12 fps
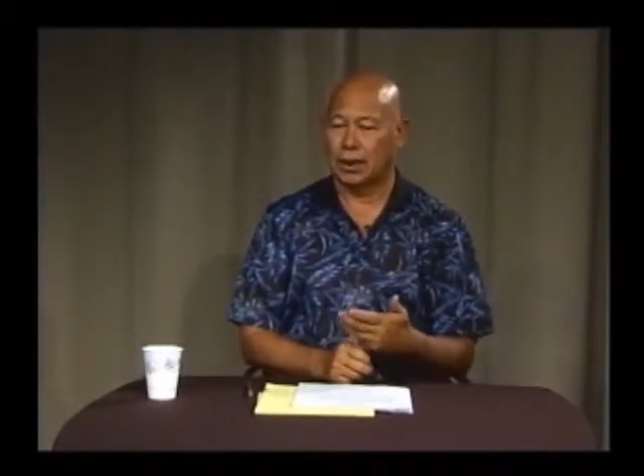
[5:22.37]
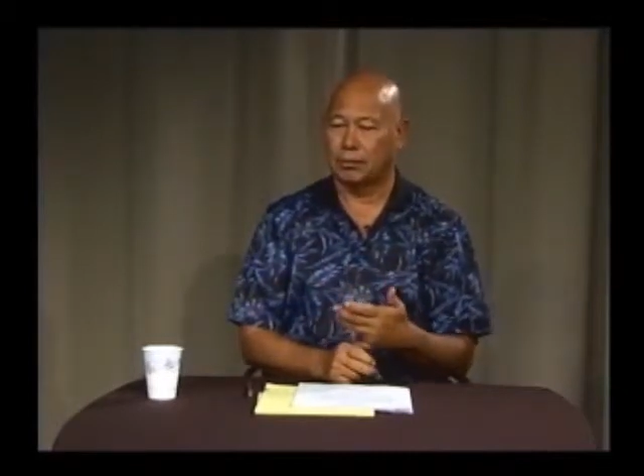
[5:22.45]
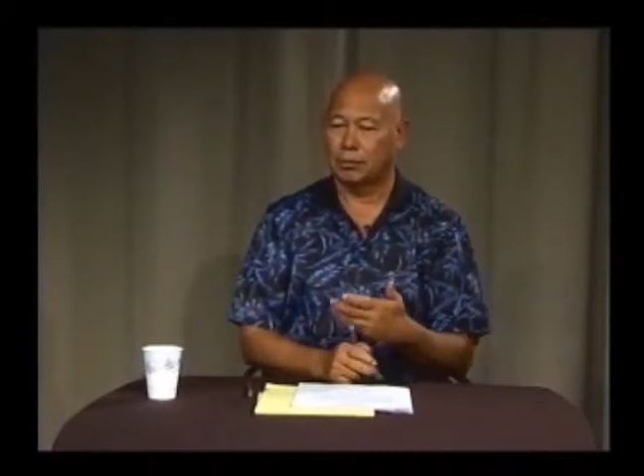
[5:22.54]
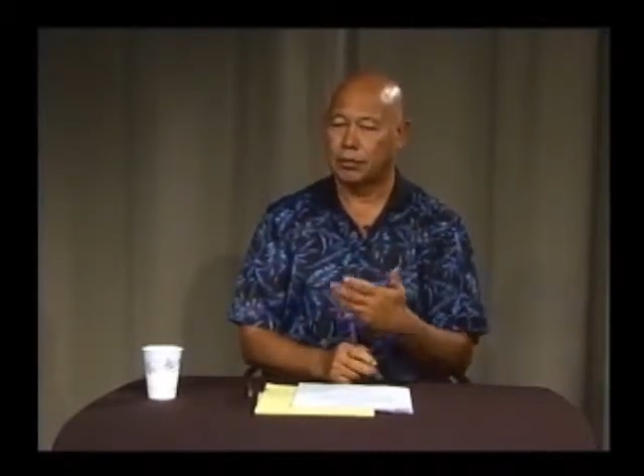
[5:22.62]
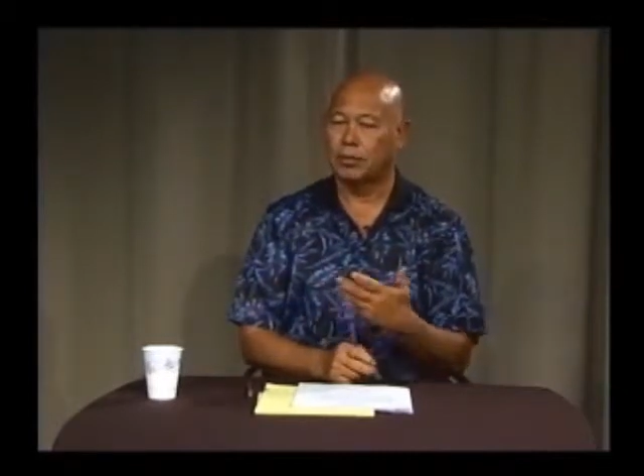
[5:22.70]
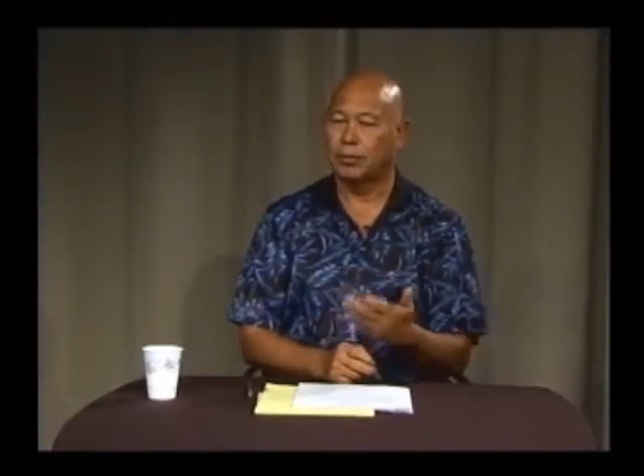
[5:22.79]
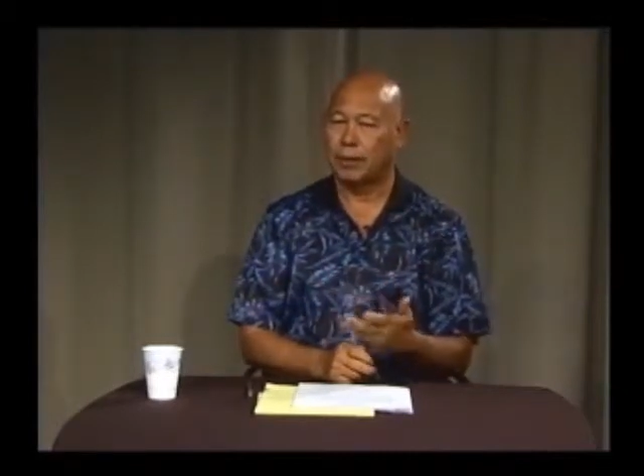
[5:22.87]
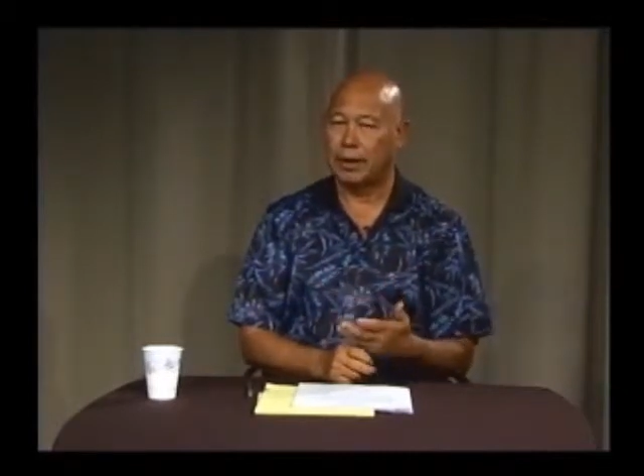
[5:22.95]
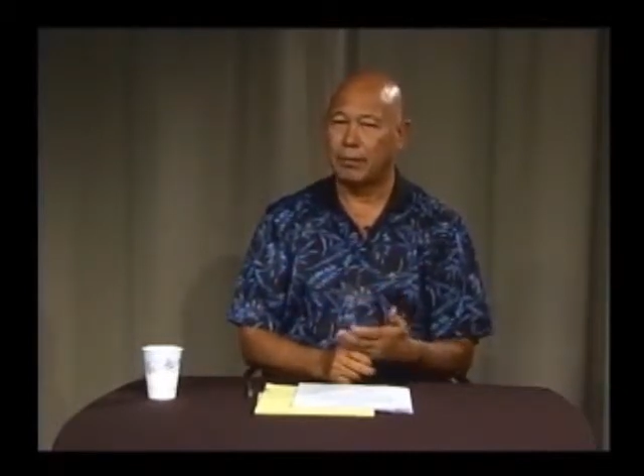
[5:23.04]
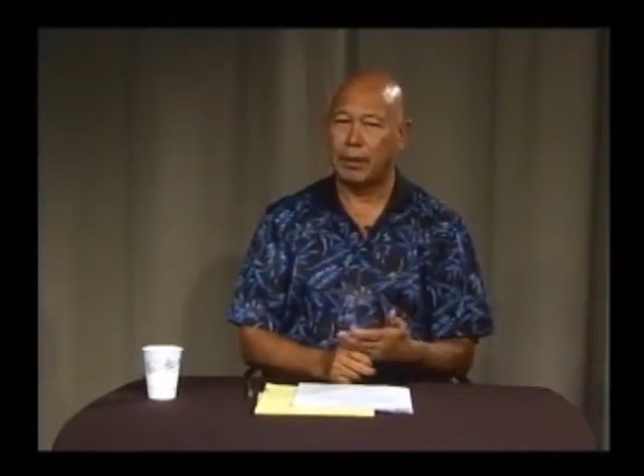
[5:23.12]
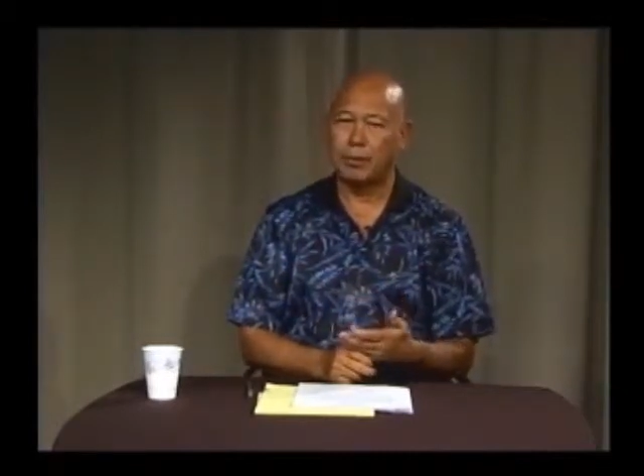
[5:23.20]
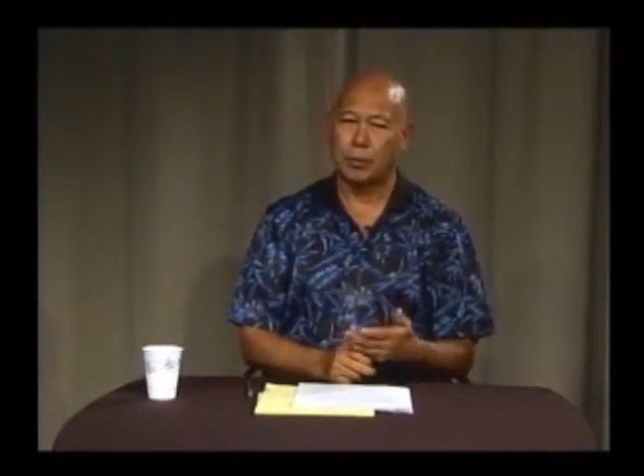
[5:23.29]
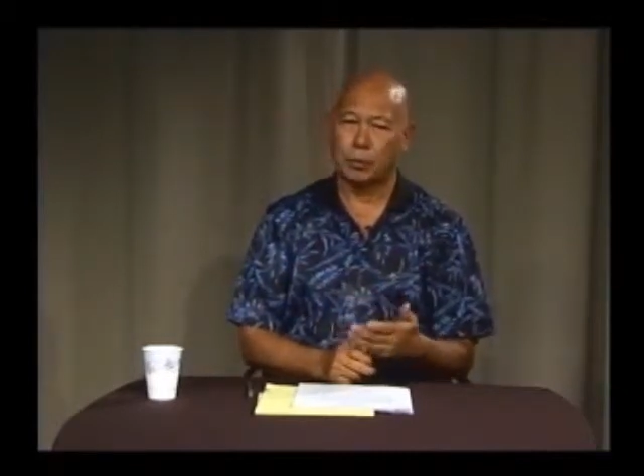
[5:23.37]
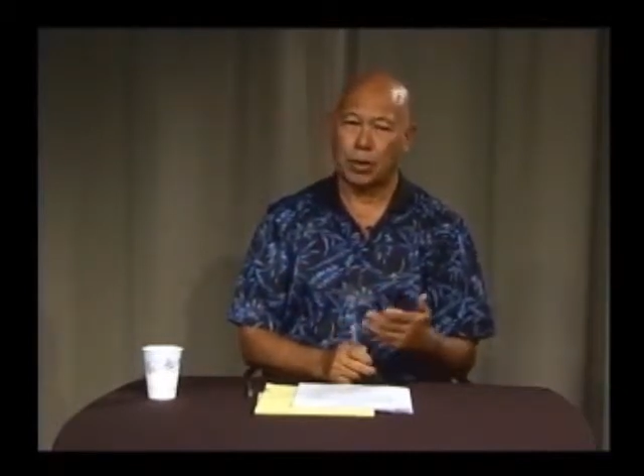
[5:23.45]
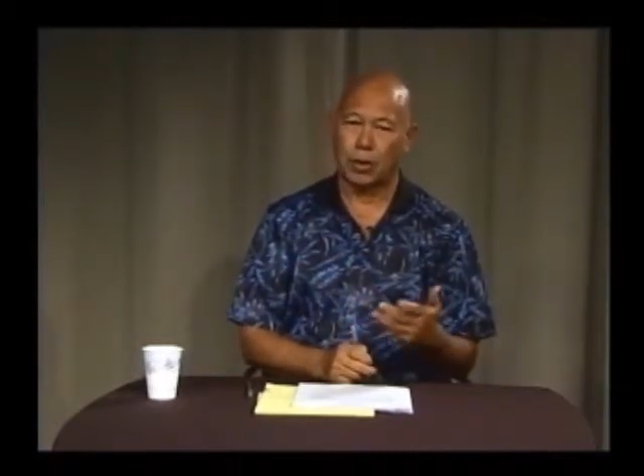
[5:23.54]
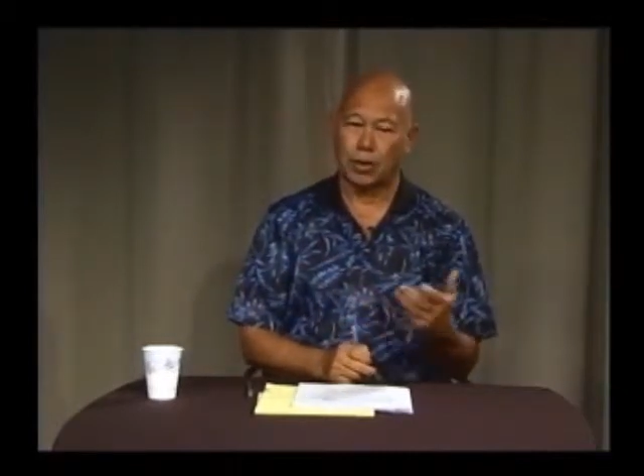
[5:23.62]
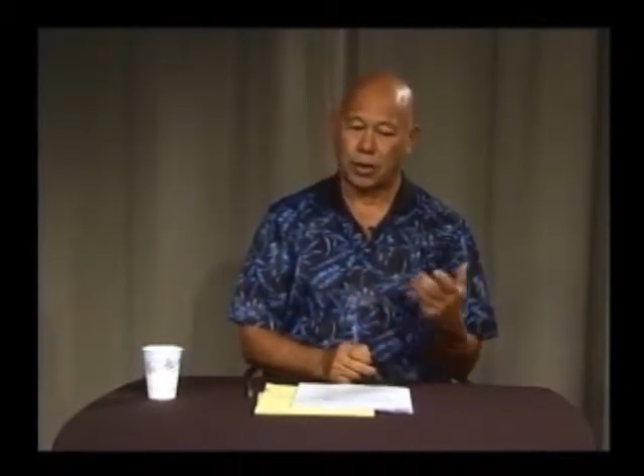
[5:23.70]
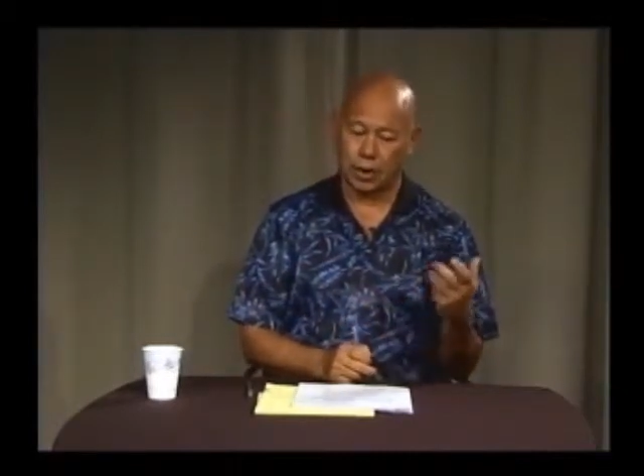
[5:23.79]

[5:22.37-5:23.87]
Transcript: proved many people wrong,